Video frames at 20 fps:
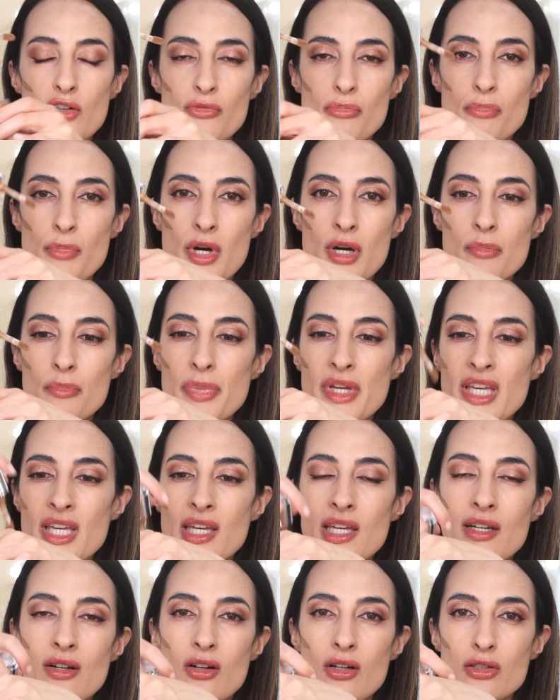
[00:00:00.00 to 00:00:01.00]
of pumping
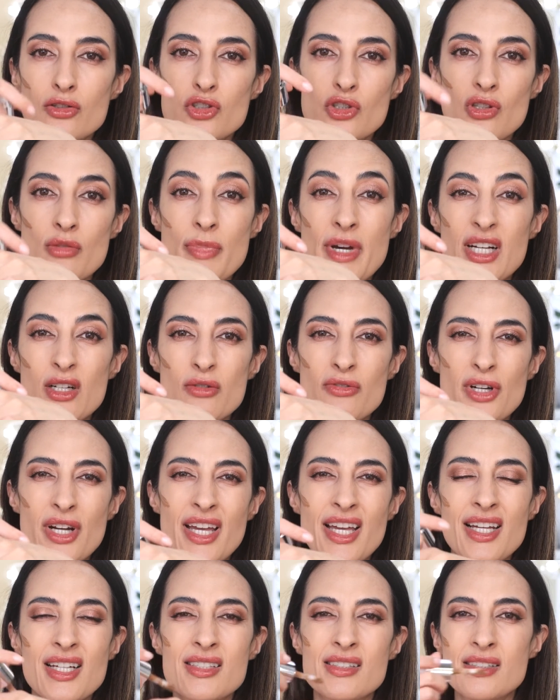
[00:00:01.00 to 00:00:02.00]
it onto the back of our
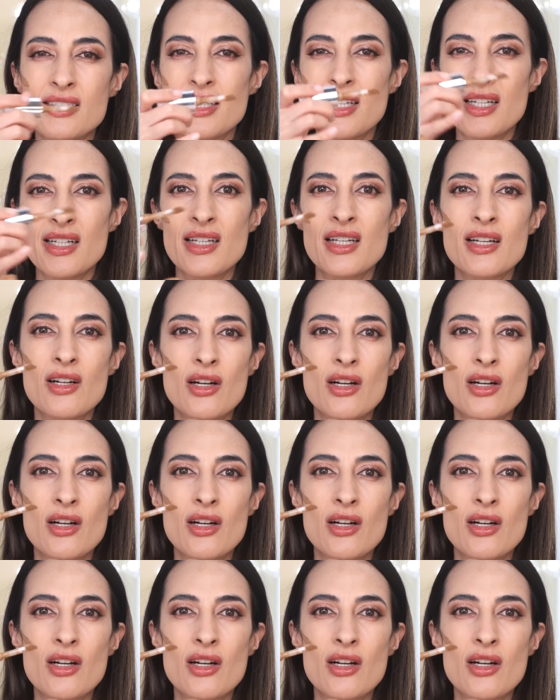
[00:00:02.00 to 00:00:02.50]
hands and getting